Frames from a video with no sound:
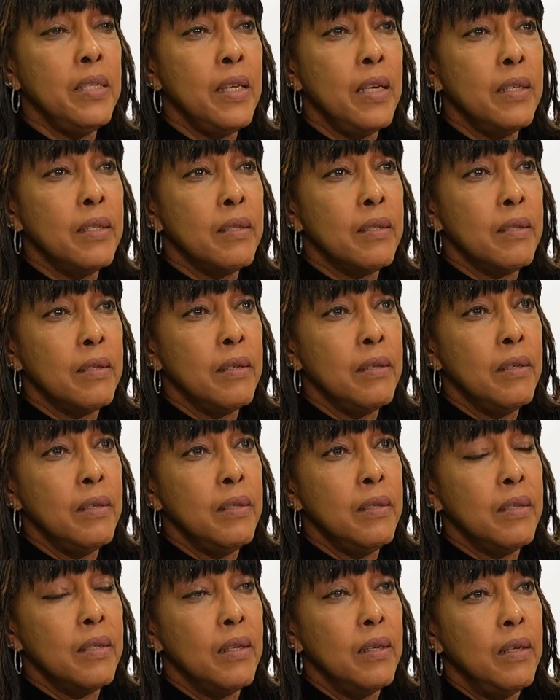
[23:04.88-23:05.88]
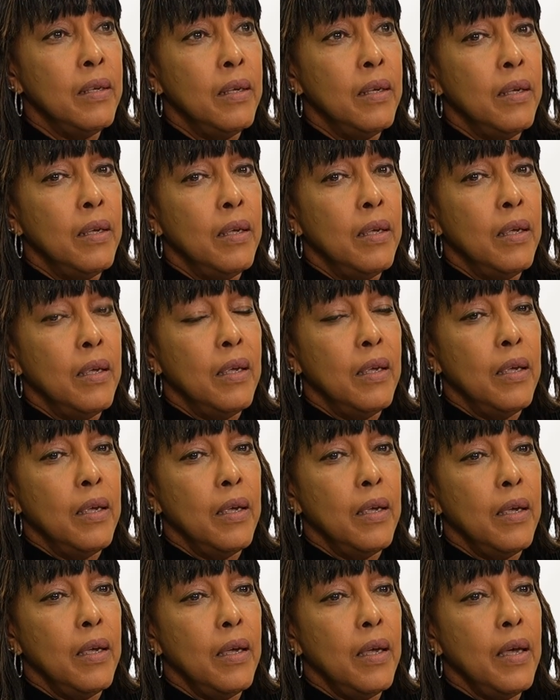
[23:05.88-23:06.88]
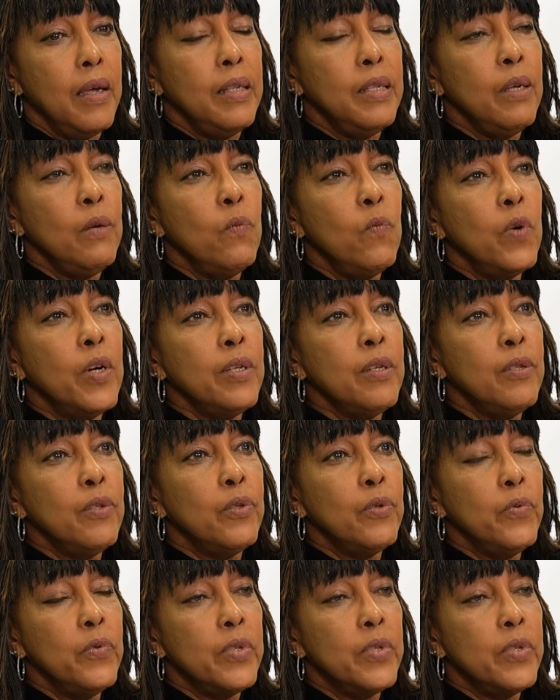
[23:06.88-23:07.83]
nesters, and they want to do